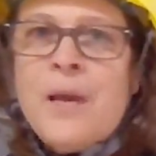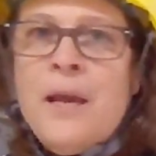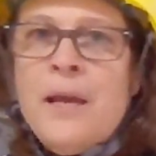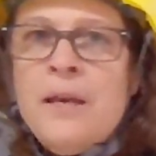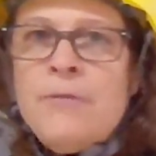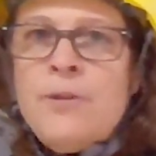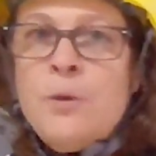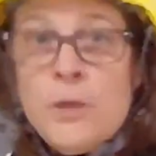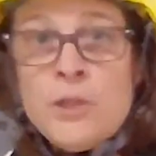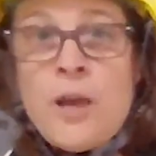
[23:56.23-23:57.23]
If
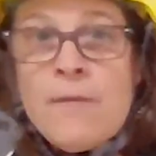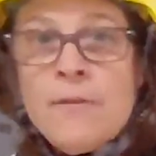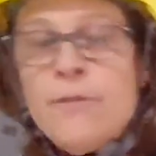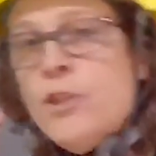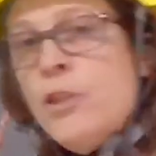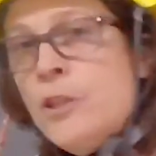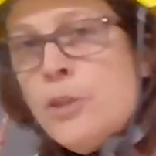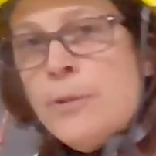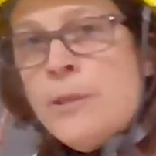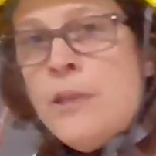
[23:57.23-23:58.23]
you wish to have an official
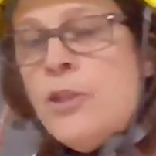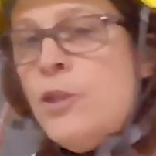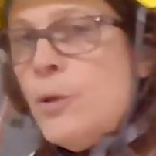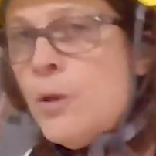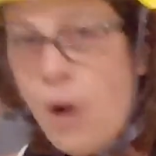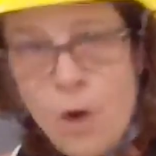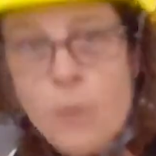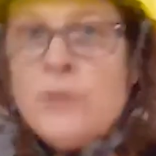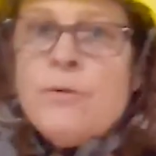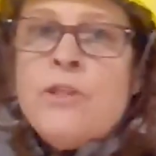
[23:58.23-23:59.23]
interpretation, you can
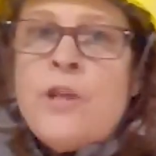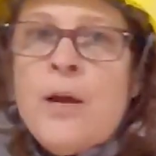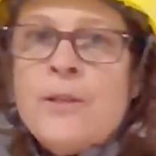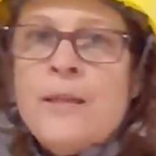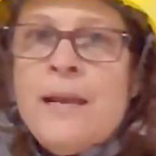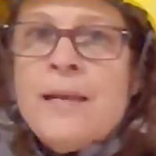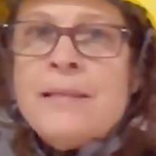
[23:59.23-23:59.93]
always reach out to the ANSI